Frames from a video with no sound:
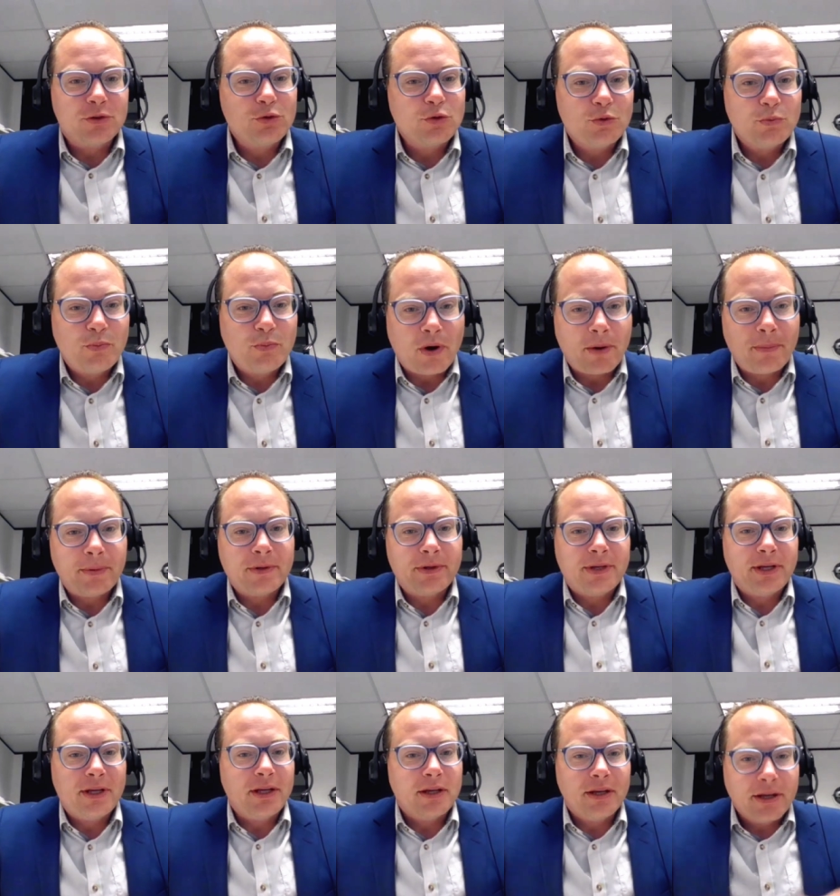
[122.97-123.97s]
to
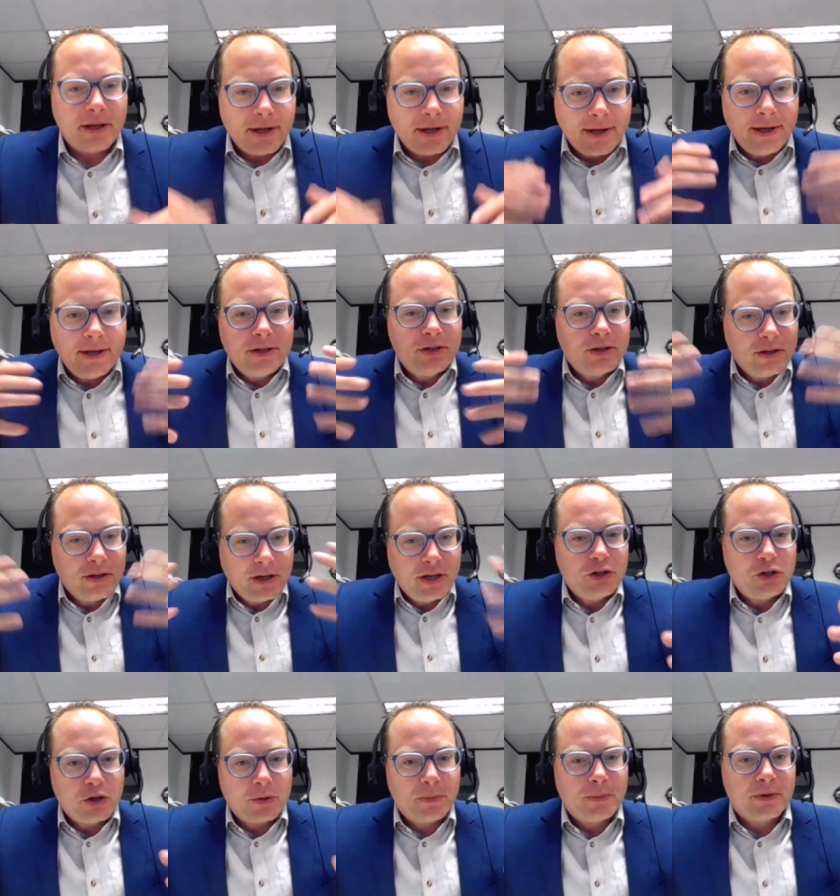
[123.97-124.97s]
properly in,
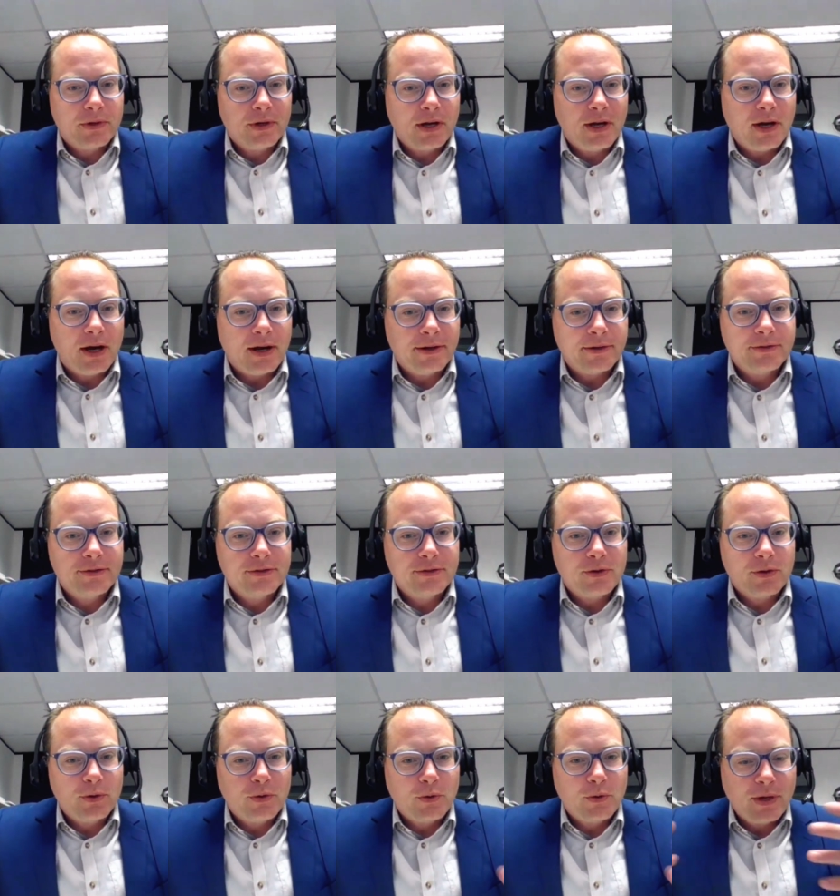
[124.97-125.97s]
interpret the gods.
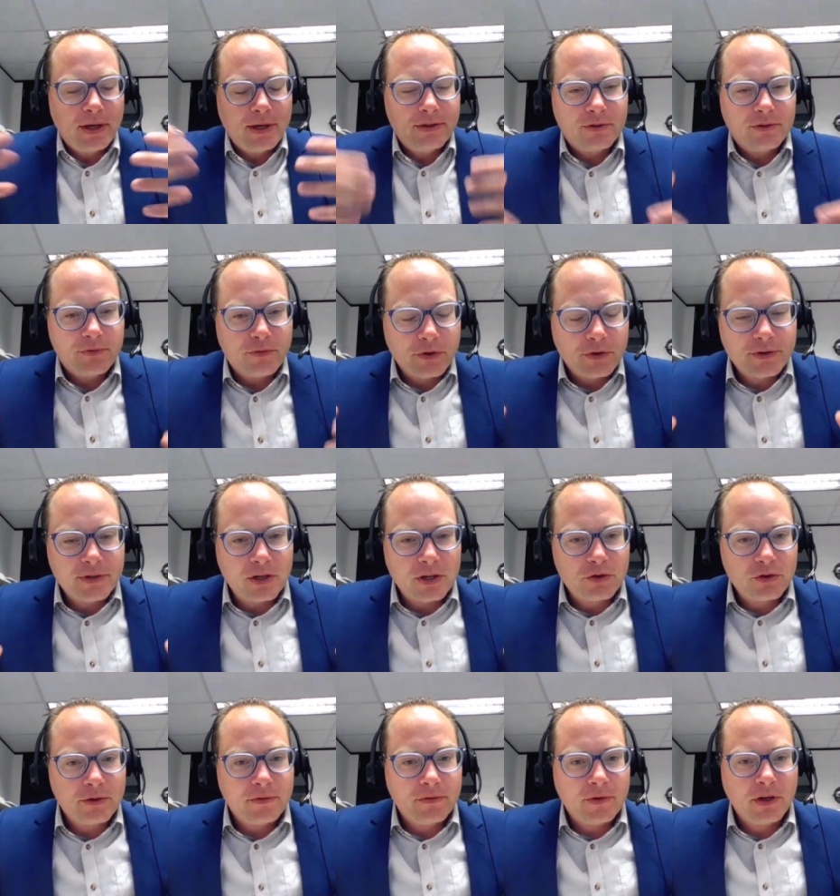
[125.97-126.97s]
So he's a first
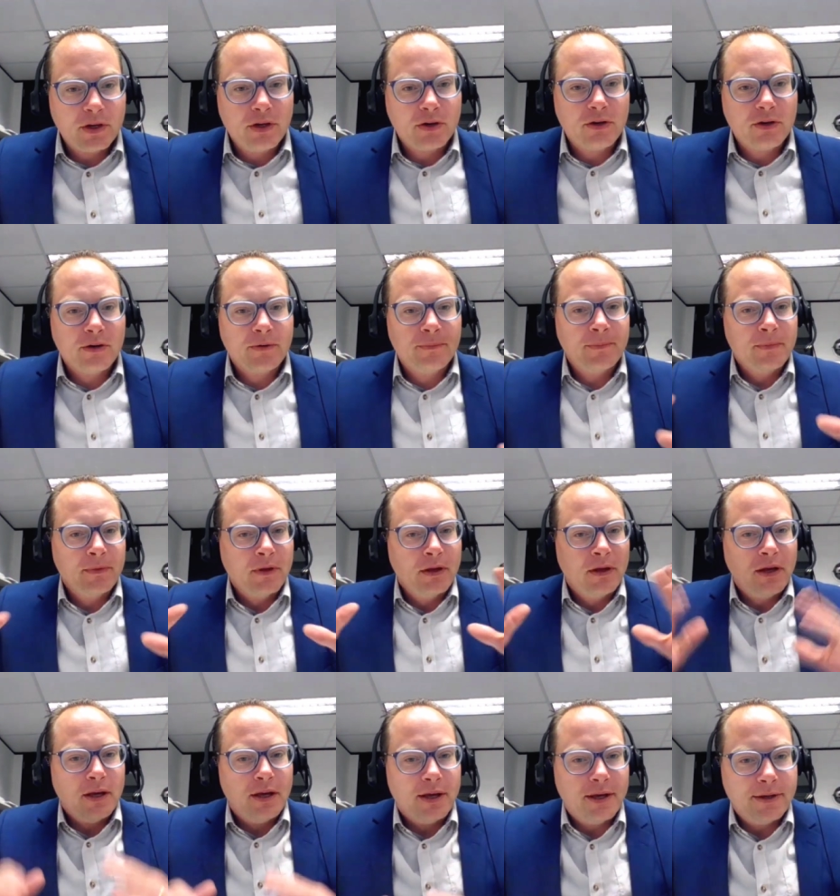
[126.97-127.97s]
century figure,
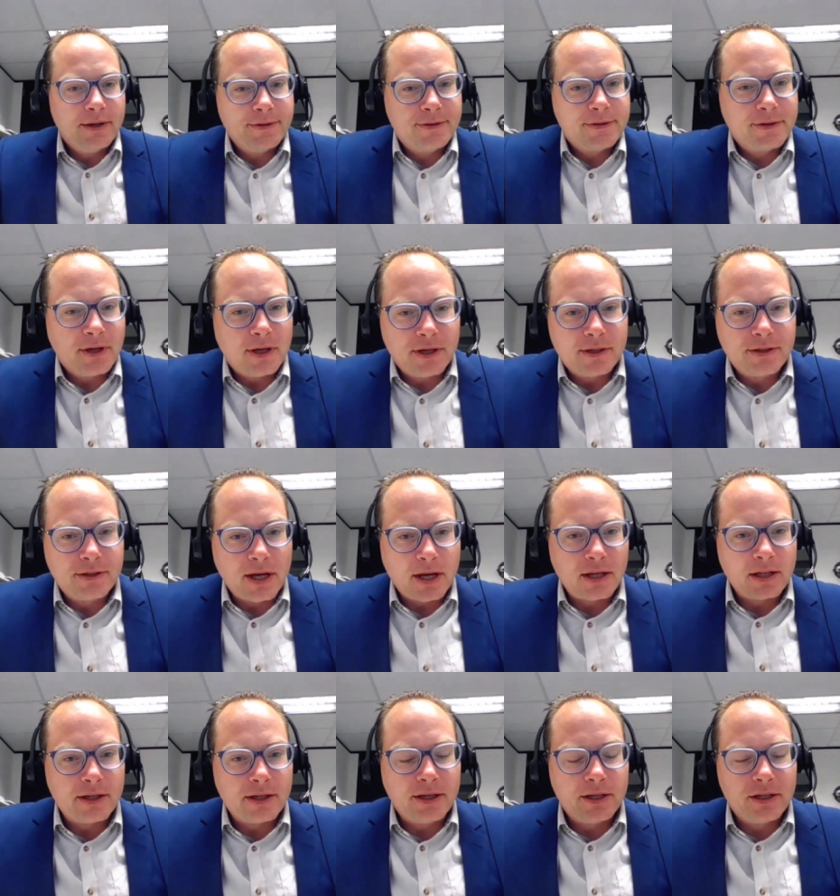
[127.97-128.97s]
is
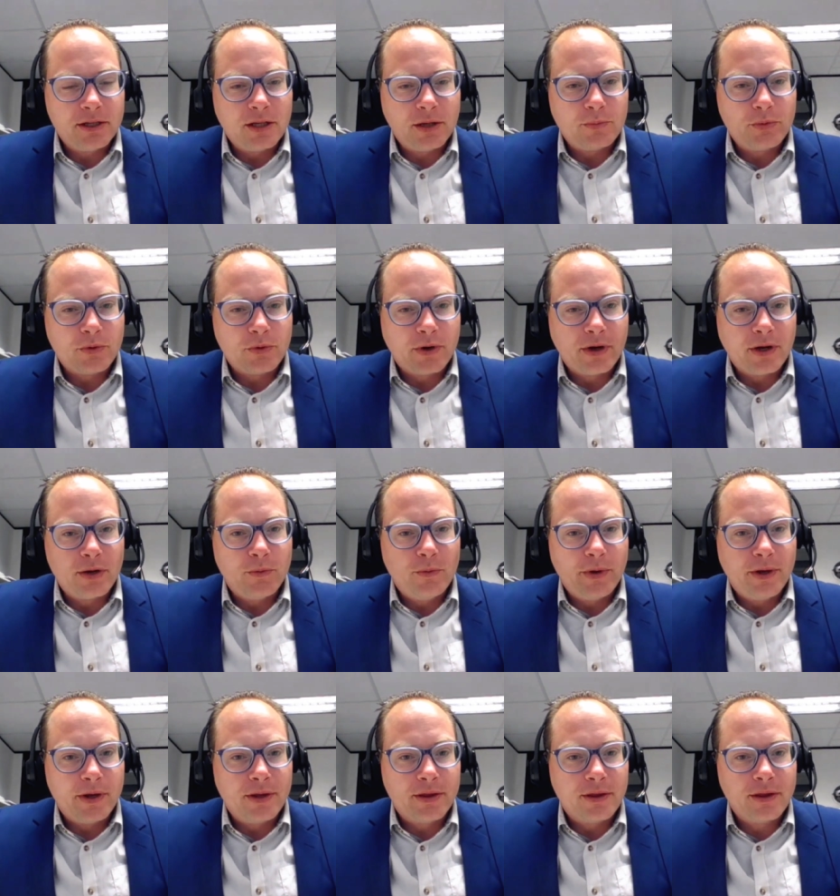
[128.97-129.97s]
exactly contemporary
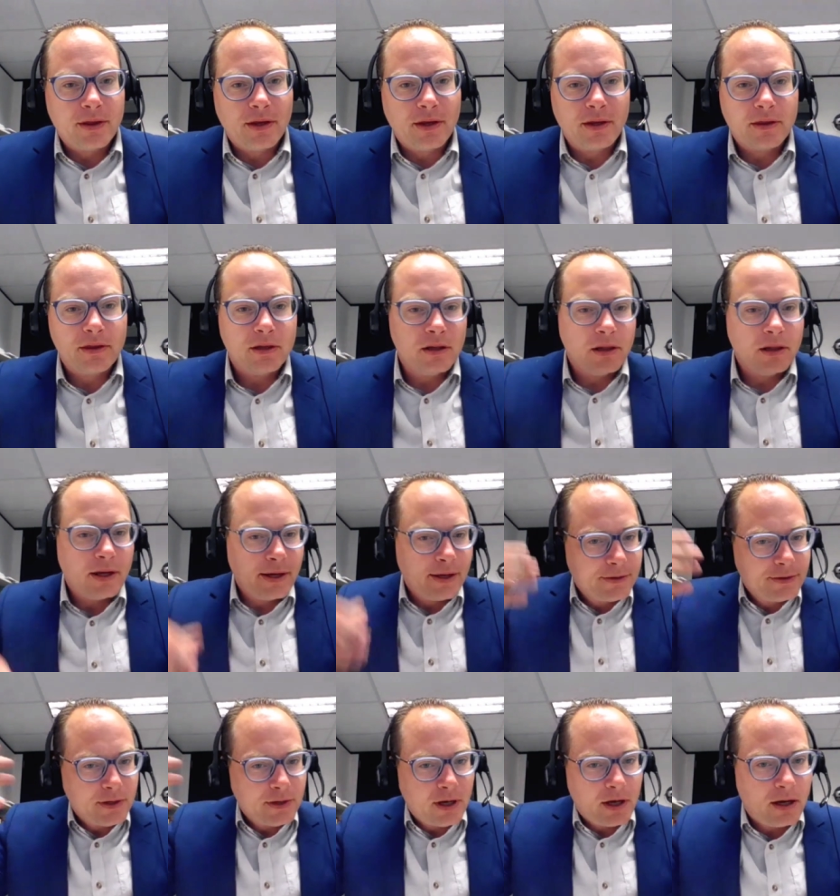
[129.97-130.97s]
with the
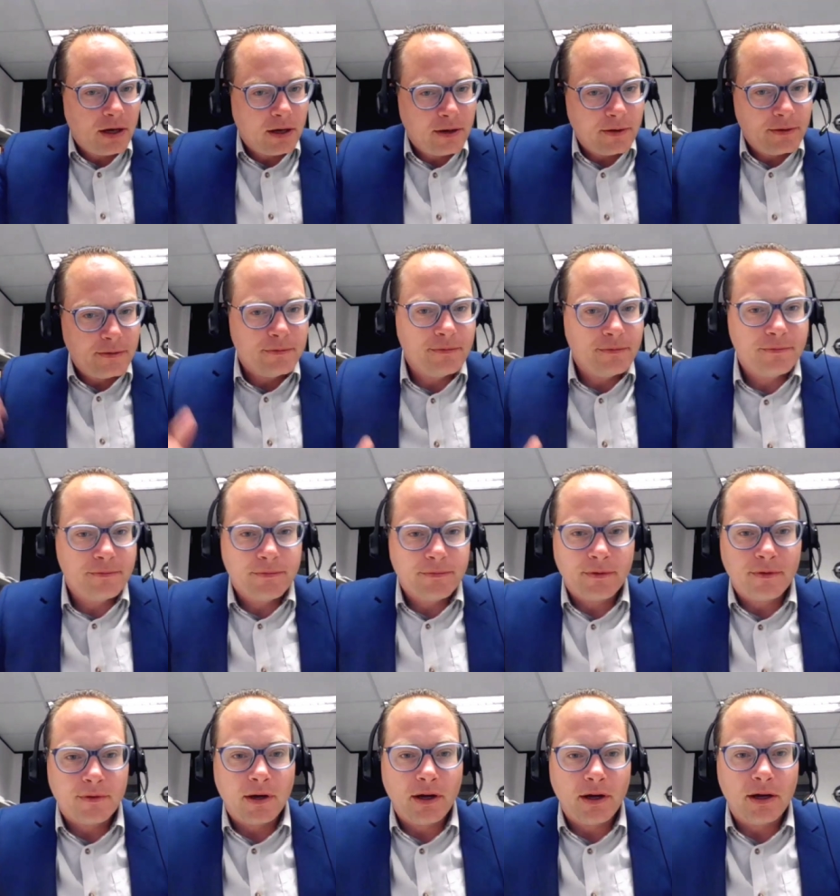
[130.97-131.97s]
likes
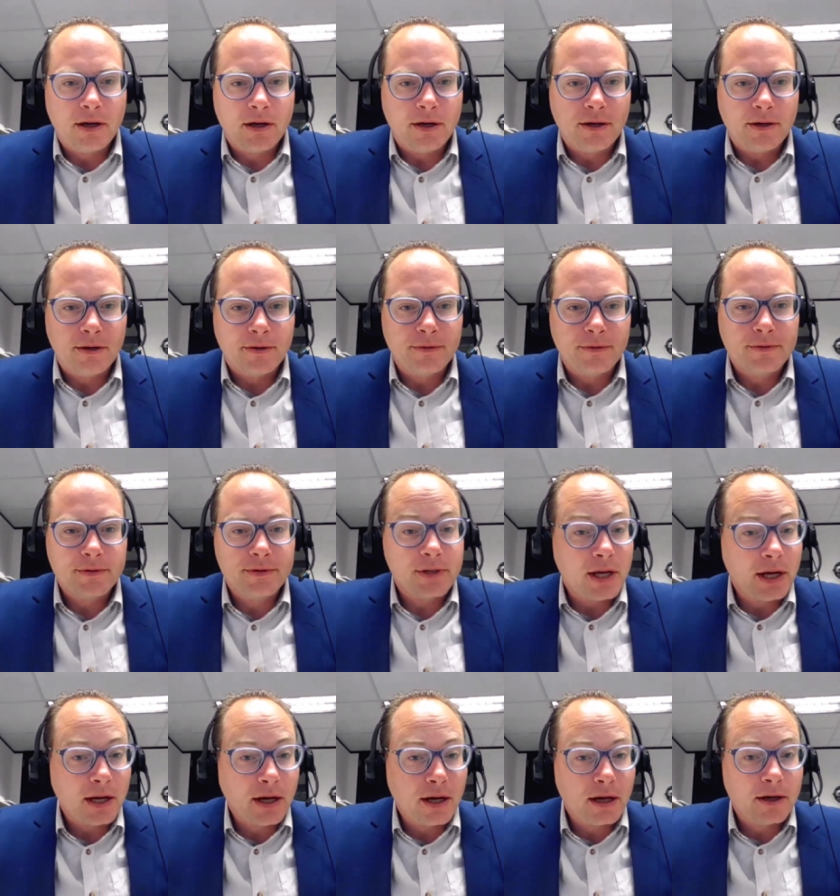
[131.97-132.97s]
of uh,
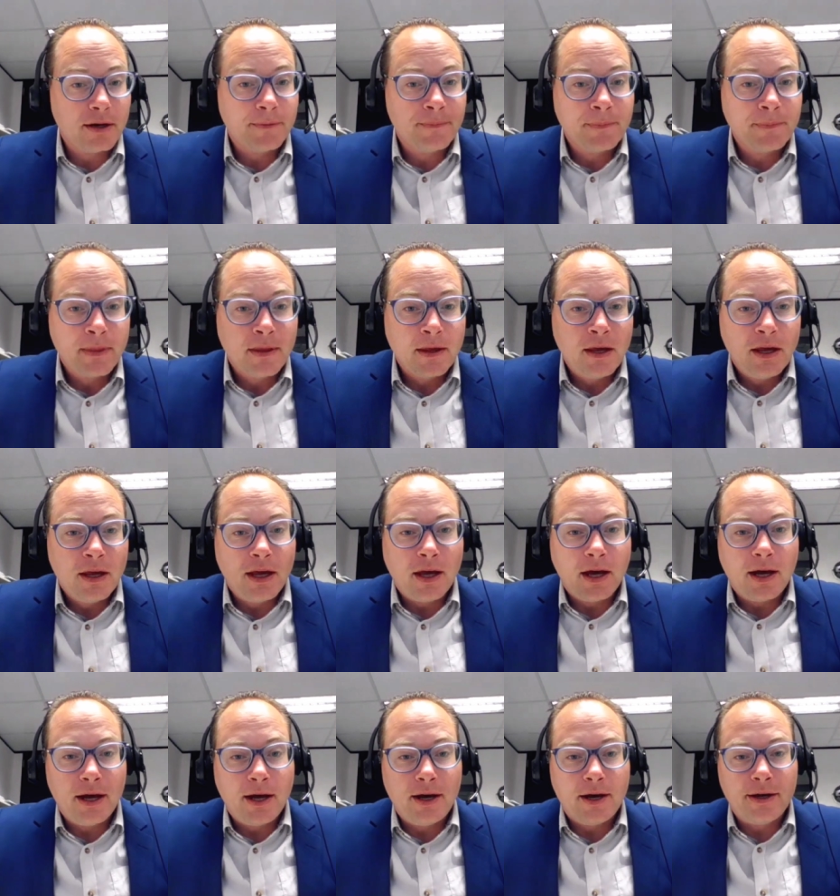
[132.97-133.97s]
Seneca.
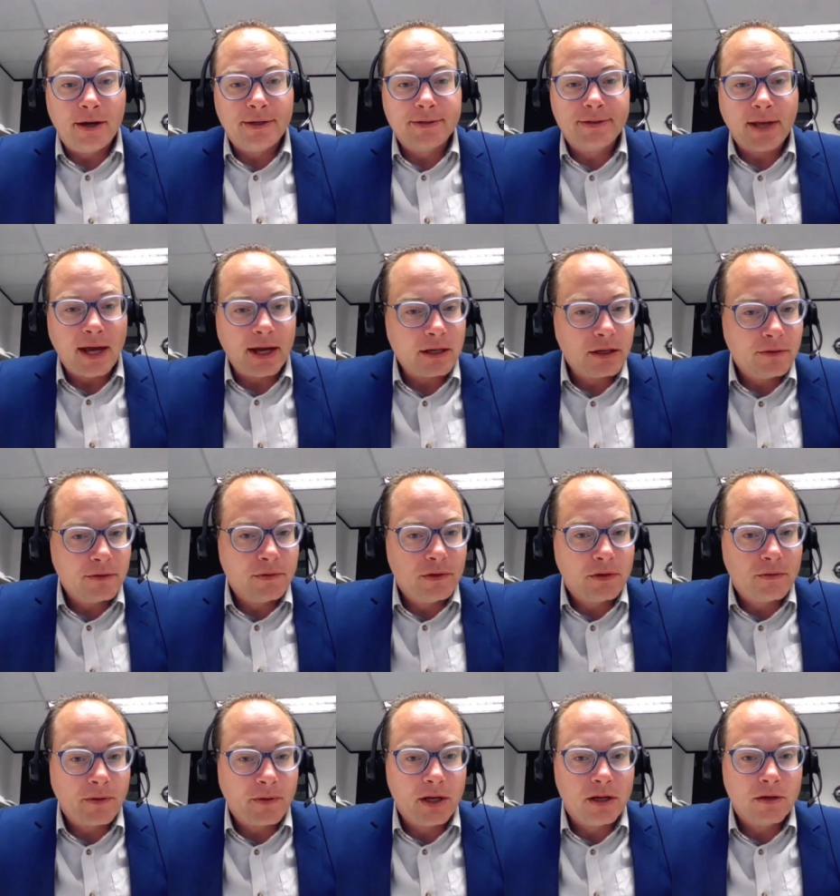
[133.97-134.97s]
Uh, he's active
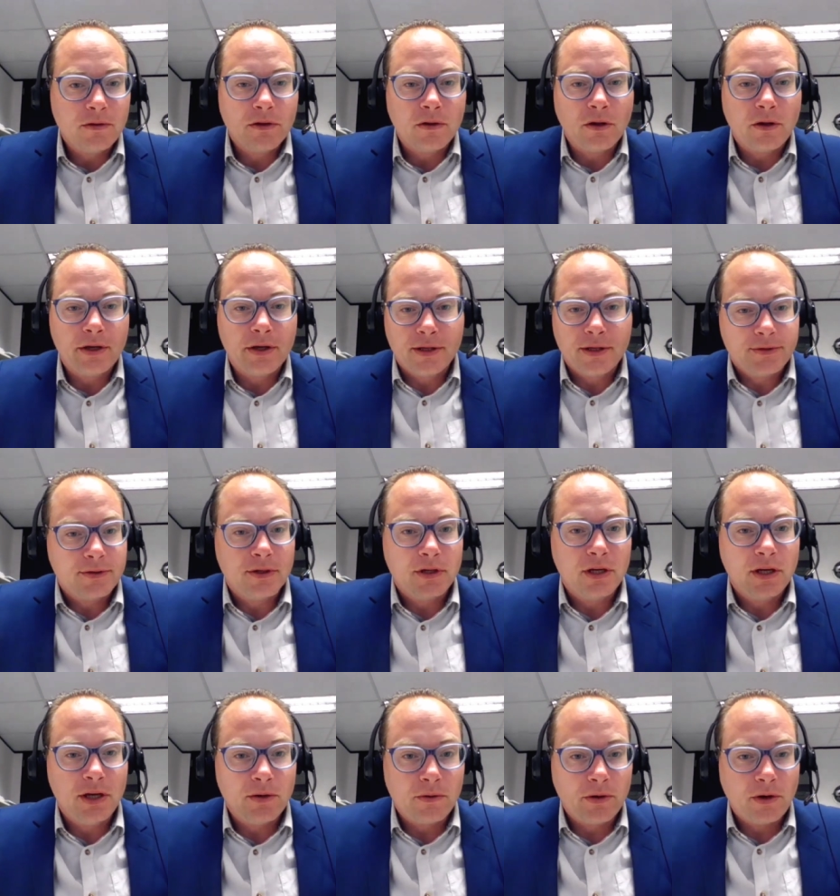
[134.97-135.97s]
in the reign of Claudius
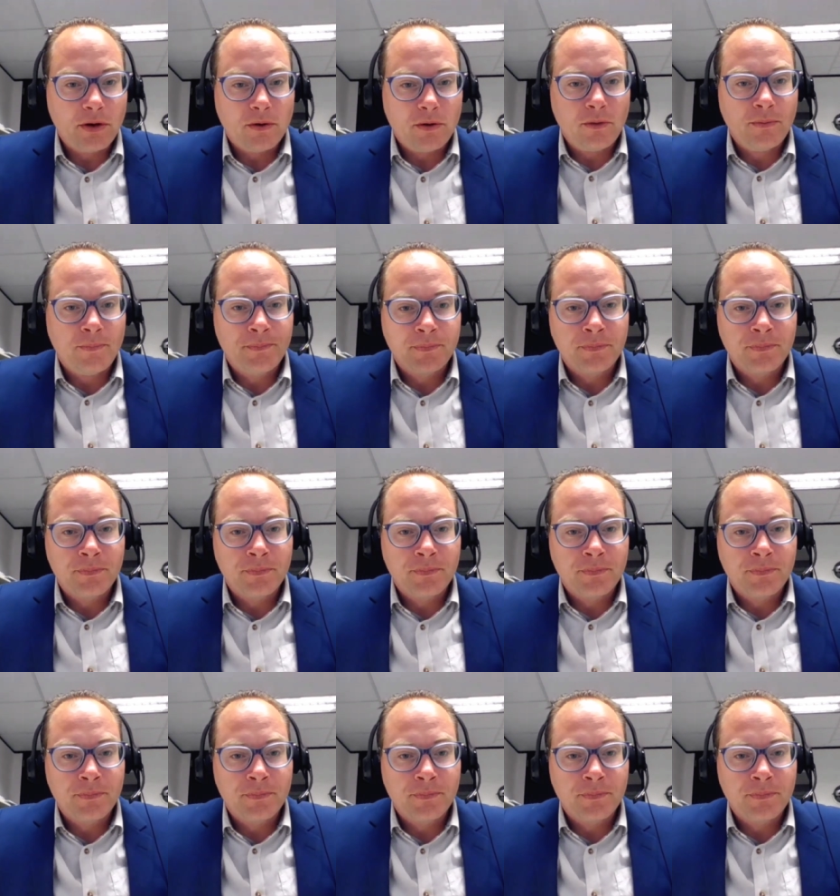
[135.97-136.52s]
and Nero,